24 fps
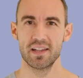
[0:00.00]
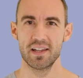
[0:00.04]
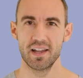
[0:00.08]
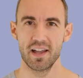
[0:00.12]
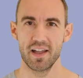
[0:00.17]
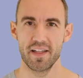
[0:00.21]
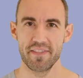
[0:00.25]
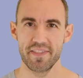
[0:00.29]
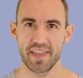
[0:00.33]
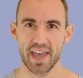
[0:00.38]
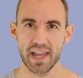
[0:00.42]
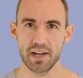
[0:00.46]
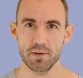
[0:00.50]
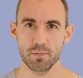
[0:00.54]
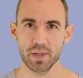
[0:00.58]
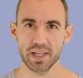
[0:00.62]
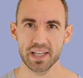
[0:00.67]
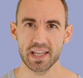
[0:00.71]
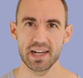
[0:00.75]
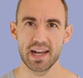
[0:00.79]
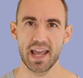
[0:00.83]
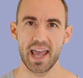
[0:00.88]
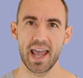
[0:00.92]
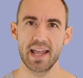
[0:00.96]
Then we
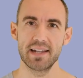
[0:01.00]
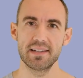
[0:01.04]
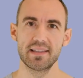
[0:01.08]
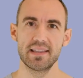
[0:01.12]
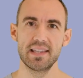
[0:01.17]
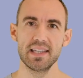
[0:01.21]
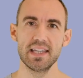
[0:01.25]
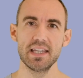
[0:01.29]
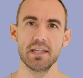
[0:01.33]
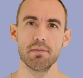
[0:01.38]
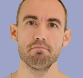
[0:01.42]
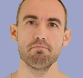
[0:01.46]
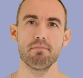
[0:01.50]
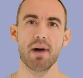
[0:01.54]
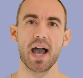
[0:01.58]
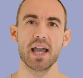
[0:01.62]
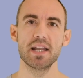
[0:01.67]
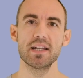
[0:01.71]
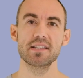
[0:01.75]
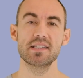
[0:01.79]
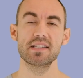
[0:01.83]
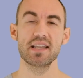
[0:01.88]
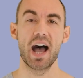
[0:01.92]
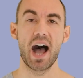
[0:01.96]
can add the
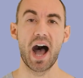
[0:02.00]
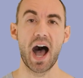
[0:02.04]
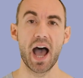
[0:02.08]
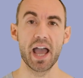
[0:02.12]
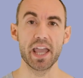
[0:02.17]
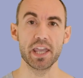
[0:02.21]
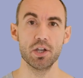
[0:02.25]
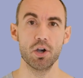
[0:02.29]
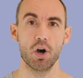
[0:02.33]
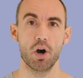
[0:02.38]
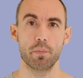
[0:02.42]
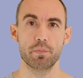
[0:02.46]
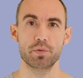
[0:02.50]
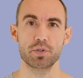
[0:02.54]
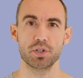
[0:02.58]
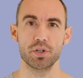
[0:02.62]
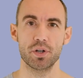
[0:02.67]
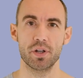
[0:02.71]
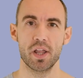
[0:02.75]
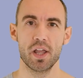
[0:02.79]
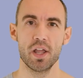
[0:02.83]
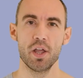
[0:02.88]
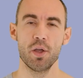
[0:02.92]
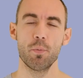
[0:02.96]
-i option,
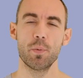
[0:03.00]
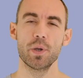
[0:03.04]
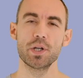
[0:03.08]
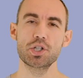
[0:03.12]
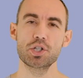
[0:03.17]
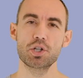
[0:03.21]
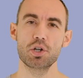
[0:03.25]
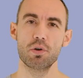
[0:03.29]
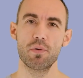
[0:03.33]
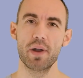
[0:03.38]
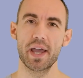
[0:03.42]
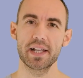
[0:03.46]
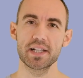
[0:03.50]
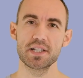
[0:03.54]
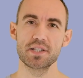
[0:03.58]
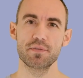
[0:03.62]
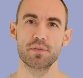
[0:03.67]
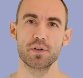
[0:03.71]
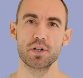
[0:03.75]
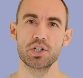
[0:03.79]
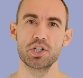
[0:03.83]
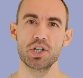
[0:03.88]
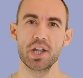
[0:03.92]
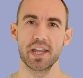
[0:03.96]
which corrects for
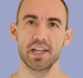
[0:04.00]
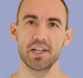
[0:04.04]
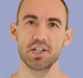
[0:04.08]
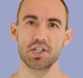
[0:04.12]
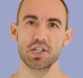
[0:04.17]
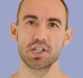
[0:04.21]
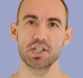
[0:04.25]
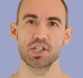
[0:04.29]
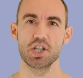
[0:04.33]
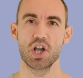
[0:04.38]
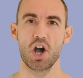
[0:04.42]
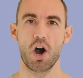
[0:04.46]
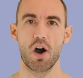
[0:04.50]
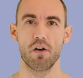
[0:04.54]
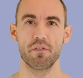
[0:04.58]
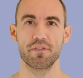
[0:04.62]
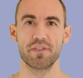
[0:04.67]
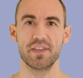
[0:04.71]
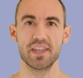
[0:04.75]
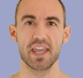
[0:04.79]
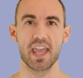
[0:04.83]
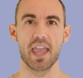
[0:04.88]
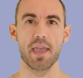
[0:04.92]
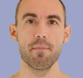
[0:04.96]
changes of
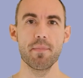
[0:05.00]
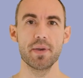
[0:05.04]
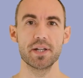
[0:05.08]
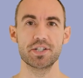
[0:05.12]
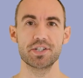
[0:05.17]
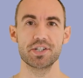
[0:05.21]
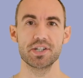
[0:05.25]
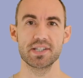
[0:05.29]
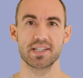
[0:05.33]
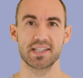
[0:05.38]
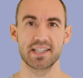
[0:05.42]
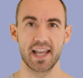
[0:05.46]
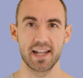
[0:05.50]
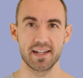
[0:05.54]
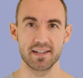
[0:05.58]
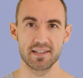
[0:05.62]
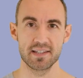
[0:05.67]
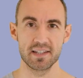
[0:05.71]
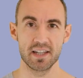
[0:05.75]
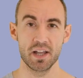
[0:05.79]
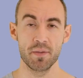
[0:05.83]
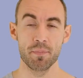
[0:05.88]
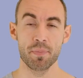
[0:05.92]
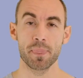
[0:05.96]
the image
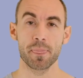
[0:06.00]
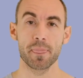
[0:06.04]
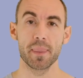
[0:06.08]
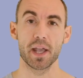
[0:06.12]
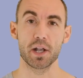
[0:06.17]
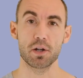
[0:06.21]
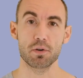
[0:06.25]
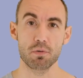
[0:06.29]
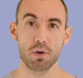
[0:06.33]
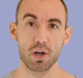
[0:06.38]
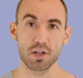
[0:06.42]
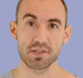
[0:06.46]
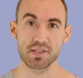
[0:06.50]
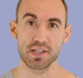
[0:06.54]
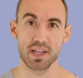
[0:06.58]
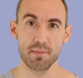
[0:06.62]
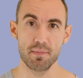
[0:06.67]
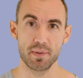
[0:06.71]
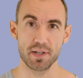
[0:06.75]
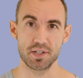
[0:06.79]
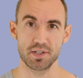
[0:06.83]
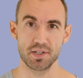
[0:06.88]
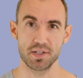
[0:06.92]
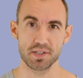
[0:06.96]
center across
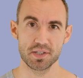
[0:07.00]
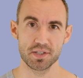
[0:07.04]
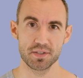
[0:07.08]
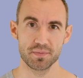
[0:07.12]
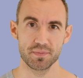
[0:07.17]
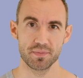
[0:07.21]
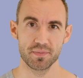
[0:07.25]
images.